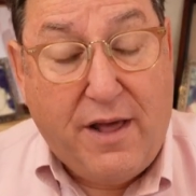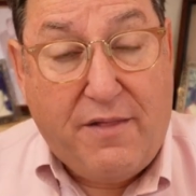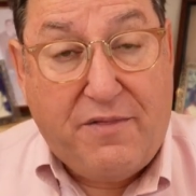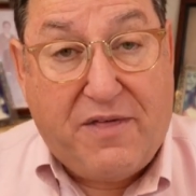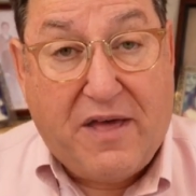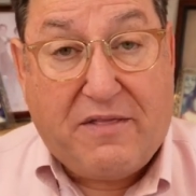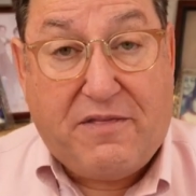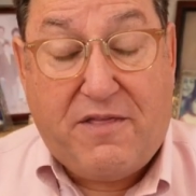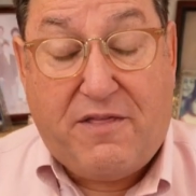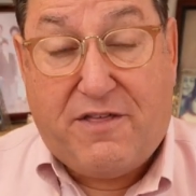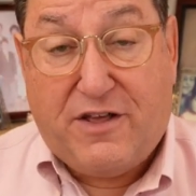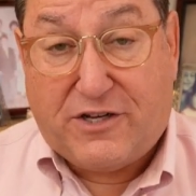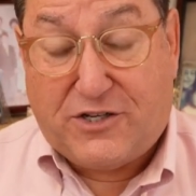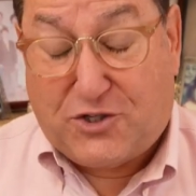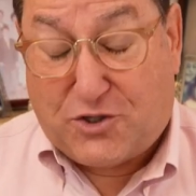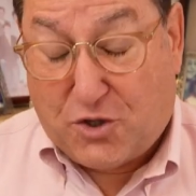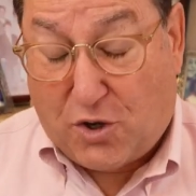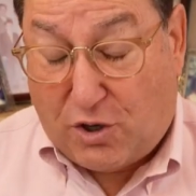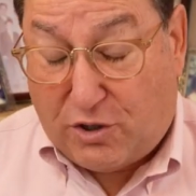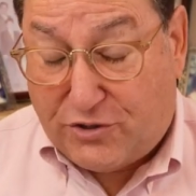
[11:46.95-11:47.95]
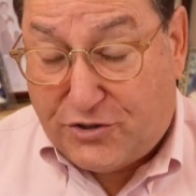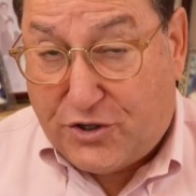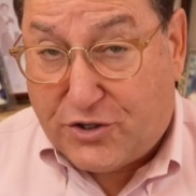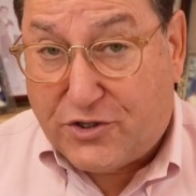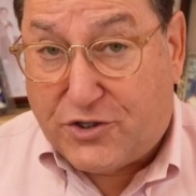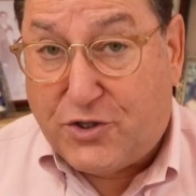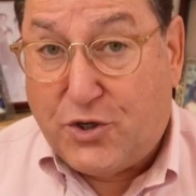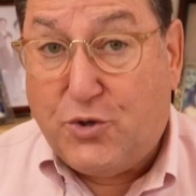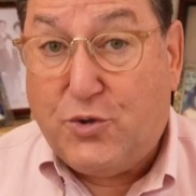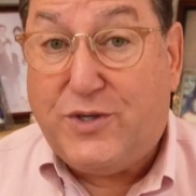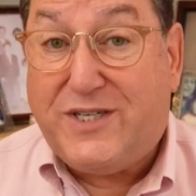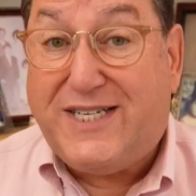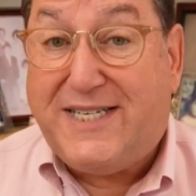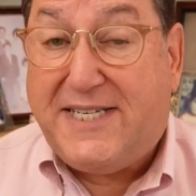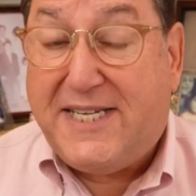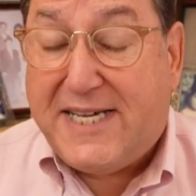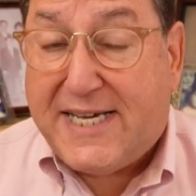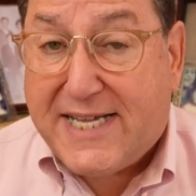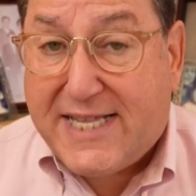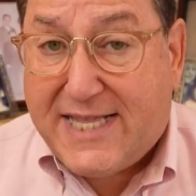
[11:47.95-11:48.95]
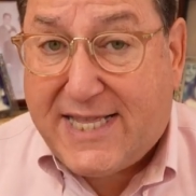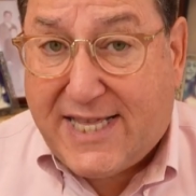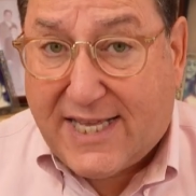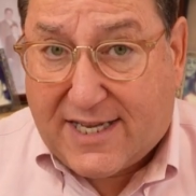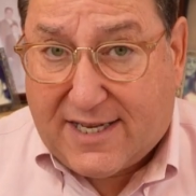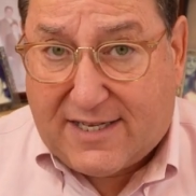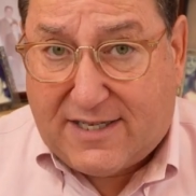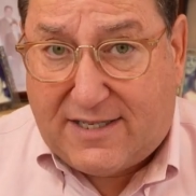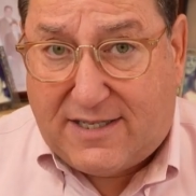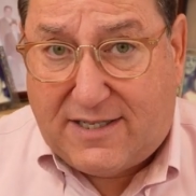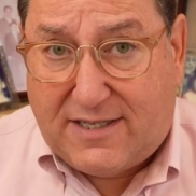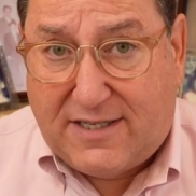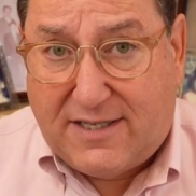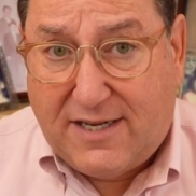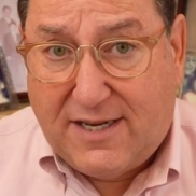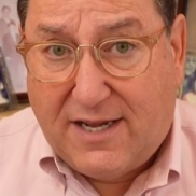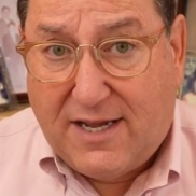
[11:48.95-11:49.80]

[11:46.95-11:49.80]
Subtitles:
that the soldiers who did this